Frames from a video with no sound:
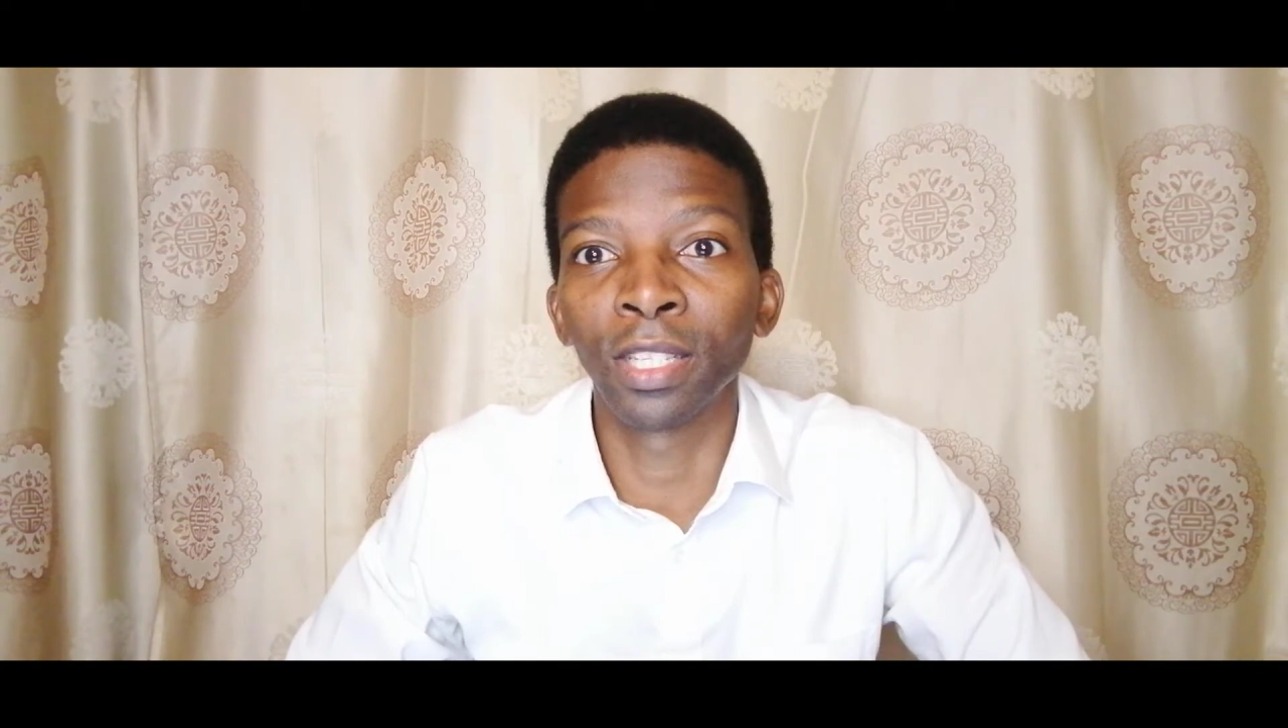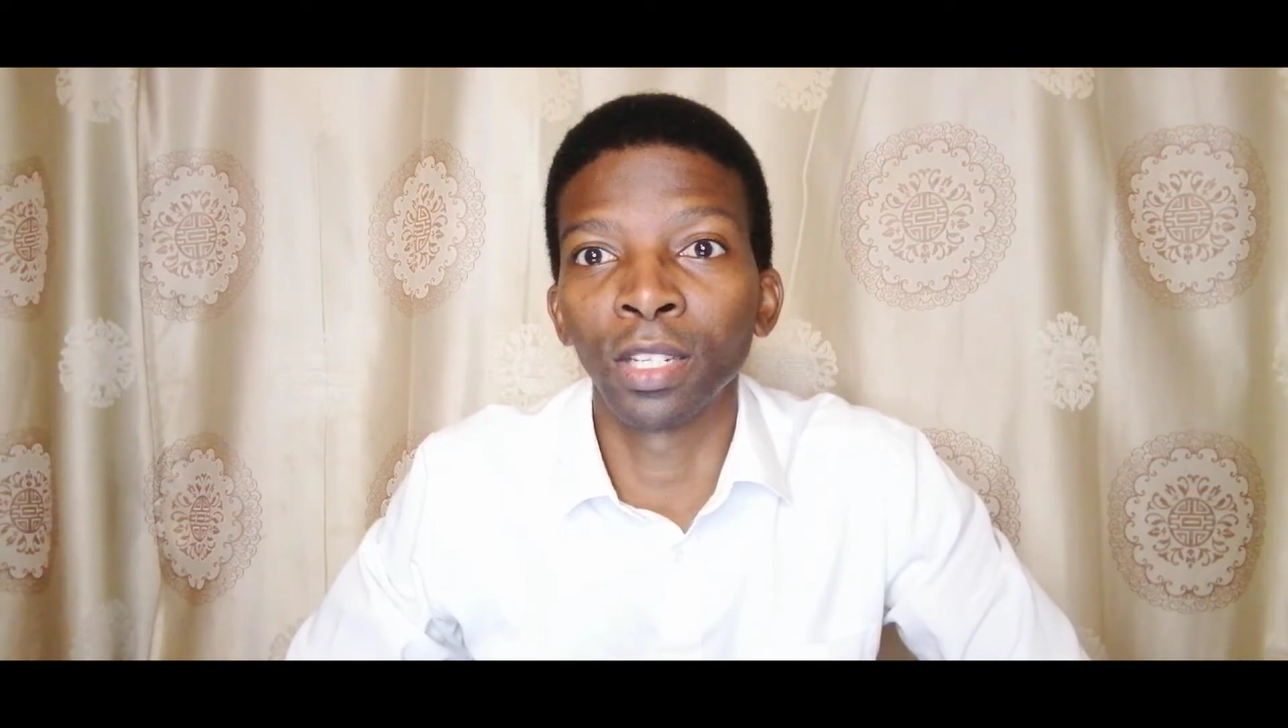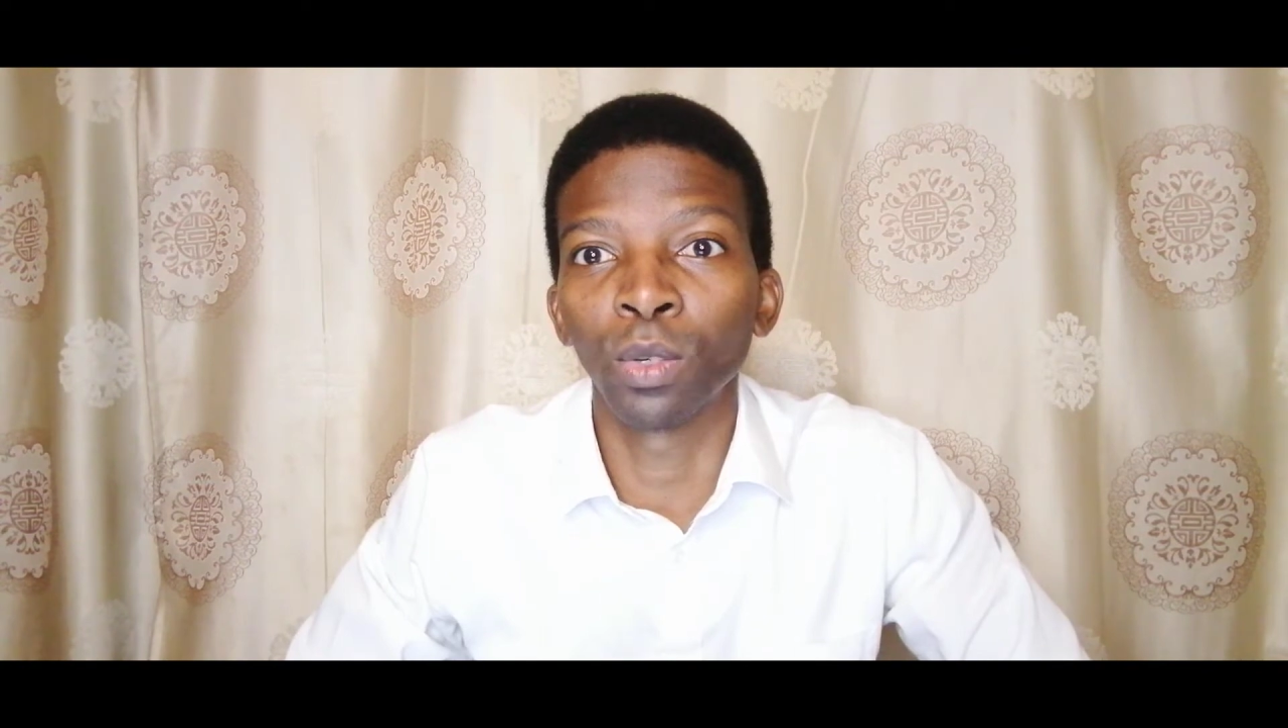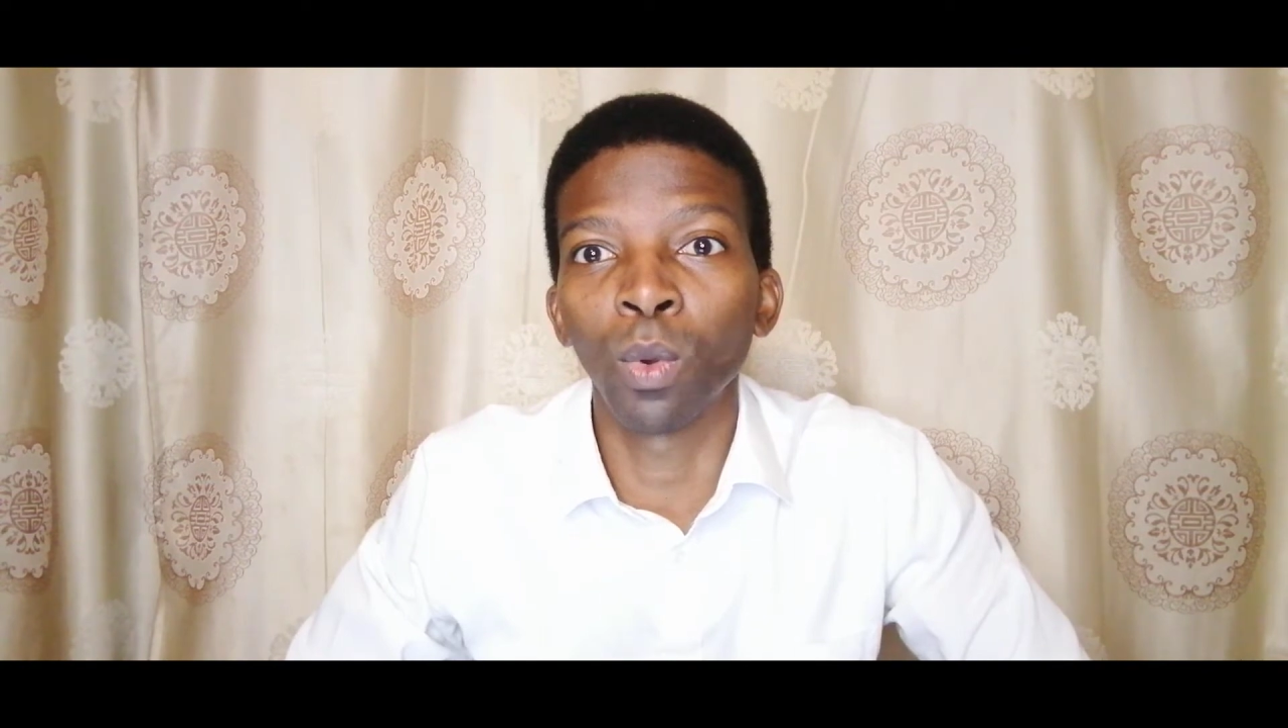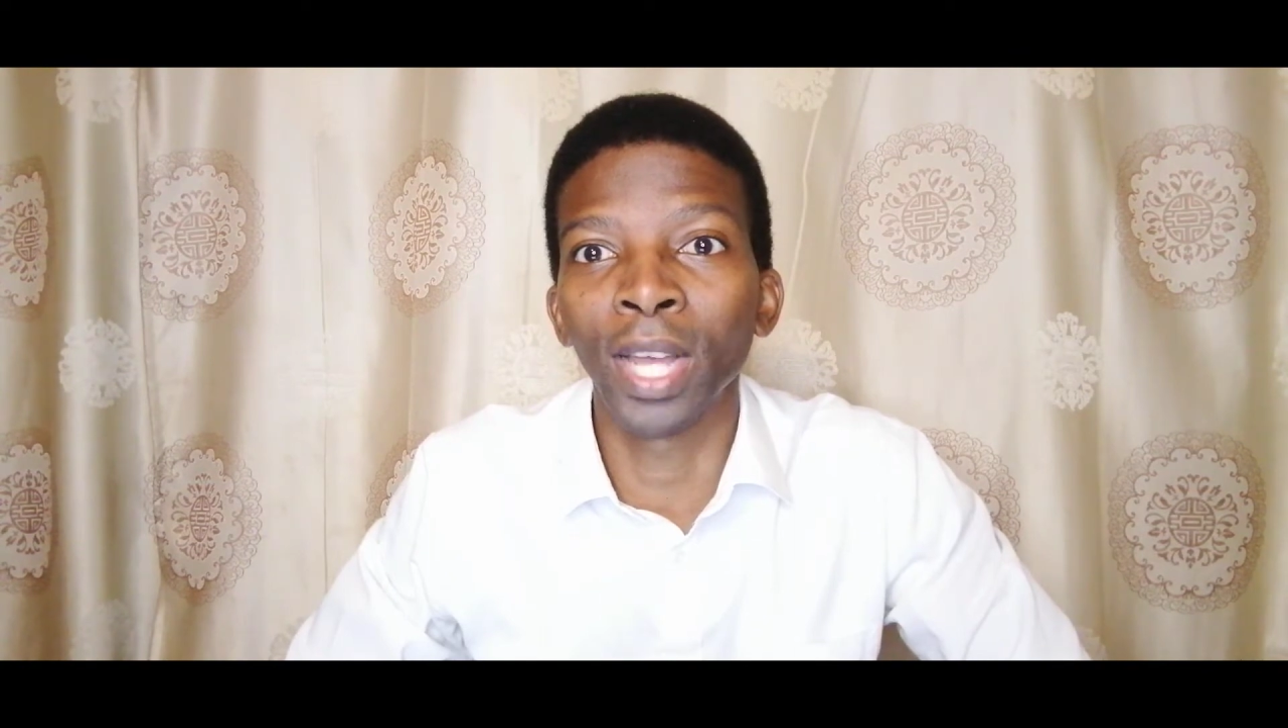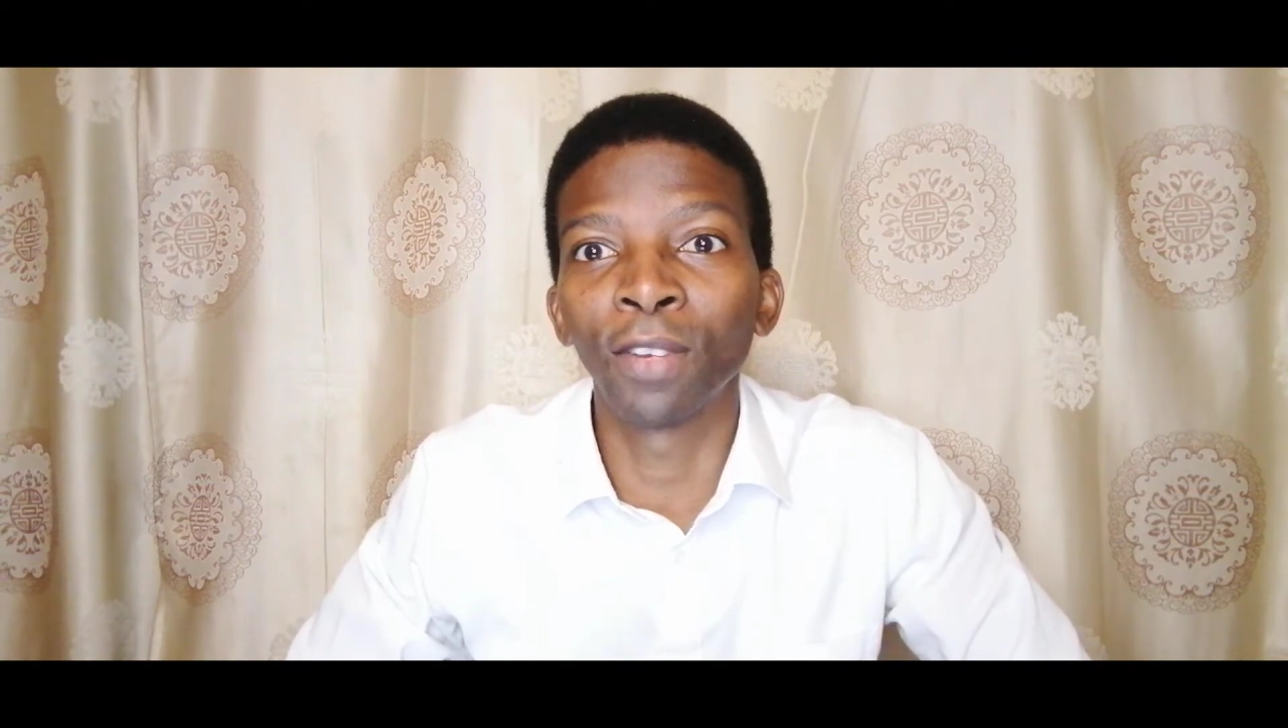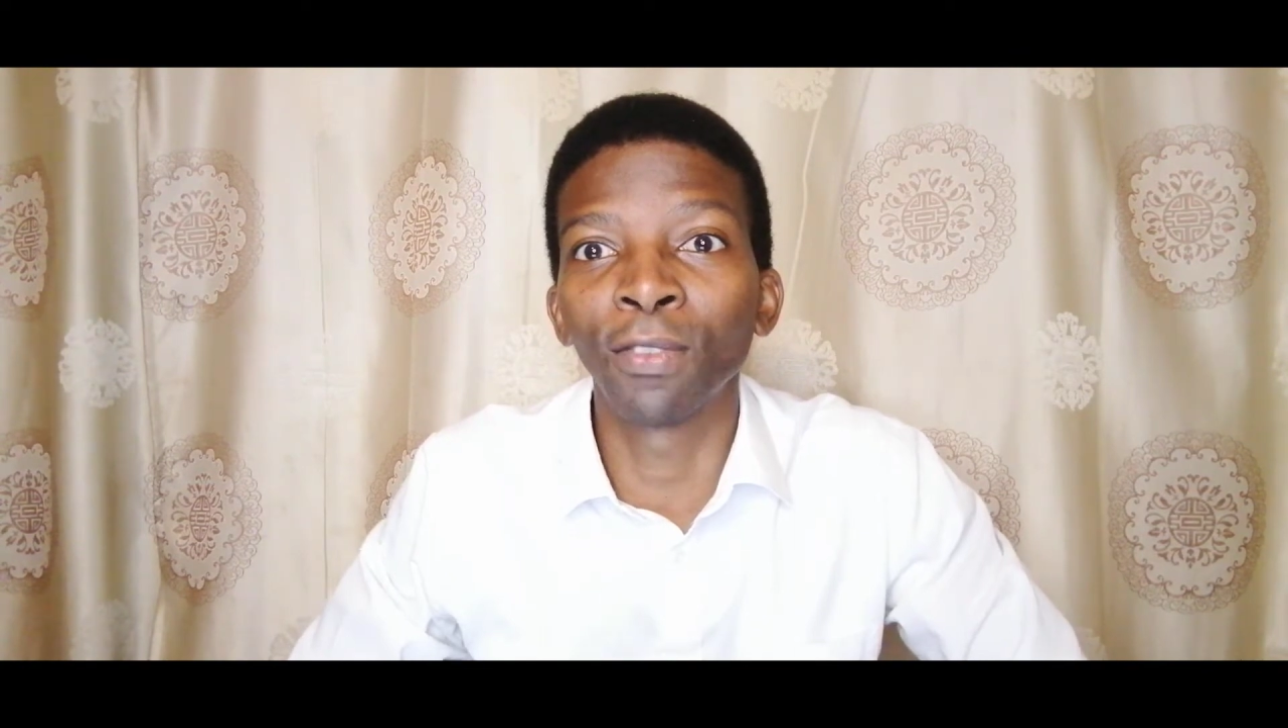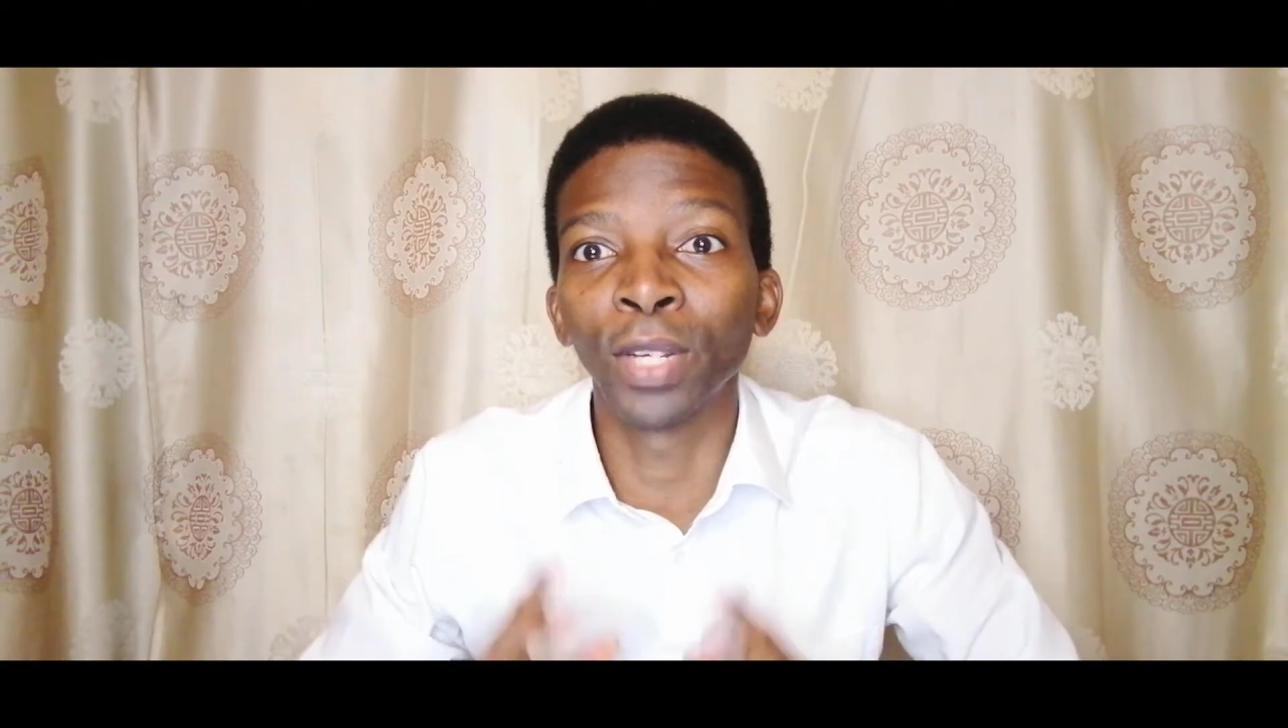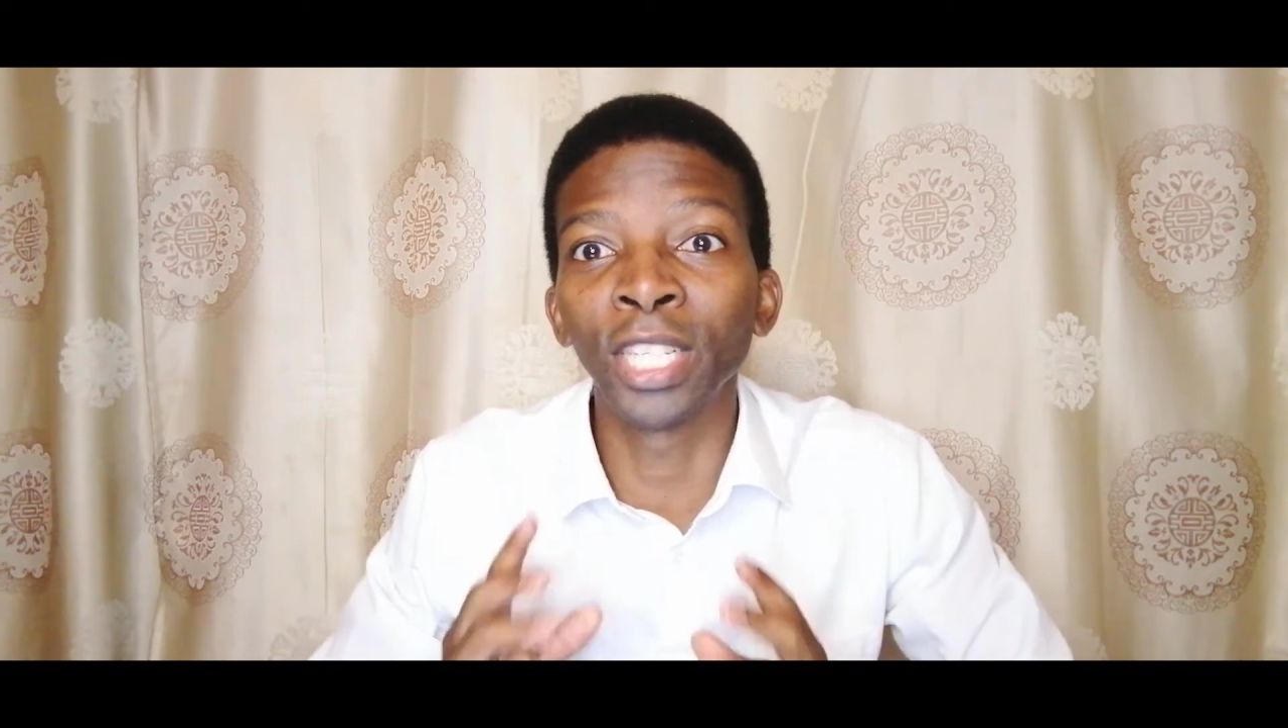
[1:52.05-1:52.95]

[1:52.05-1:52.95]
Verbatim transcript: is required for